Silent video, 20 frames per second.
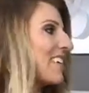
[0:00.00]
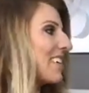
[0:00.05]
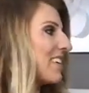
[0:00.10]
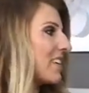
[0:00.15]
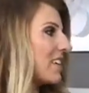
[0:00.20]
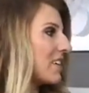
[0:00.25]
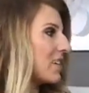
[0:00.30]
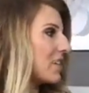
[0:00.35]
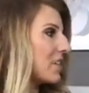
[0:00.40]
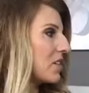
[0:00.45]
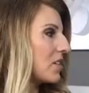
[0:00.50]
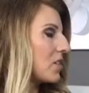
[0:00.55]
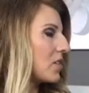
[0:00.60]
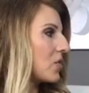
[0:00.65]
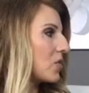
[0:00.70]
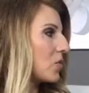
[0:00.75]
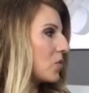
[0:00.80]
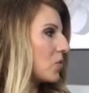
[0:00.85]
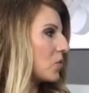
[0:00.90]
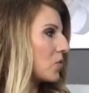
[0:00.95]
trick about
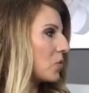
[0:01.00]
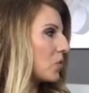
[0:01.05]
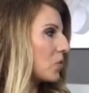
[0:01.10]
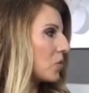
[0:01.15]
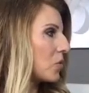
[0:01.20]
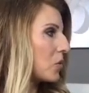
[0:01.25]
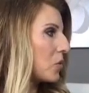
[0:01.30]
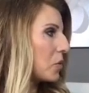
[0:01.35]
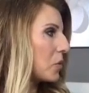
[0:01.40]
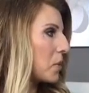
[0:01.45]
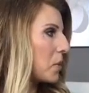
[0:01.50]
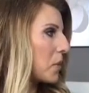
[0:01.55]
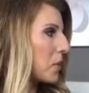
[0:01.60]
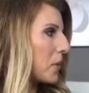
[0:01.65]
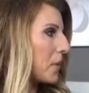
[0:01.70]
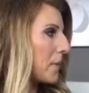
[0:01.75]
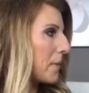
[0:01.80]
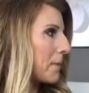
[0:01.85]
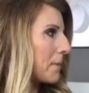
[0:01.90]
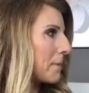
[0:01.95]
getting the frizzies with the
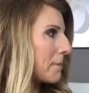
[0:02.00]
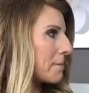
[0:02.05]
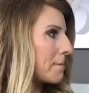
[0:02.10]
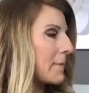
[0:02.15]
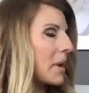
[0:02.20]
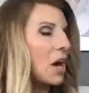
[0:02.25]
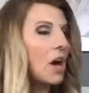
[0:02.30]
hairspray.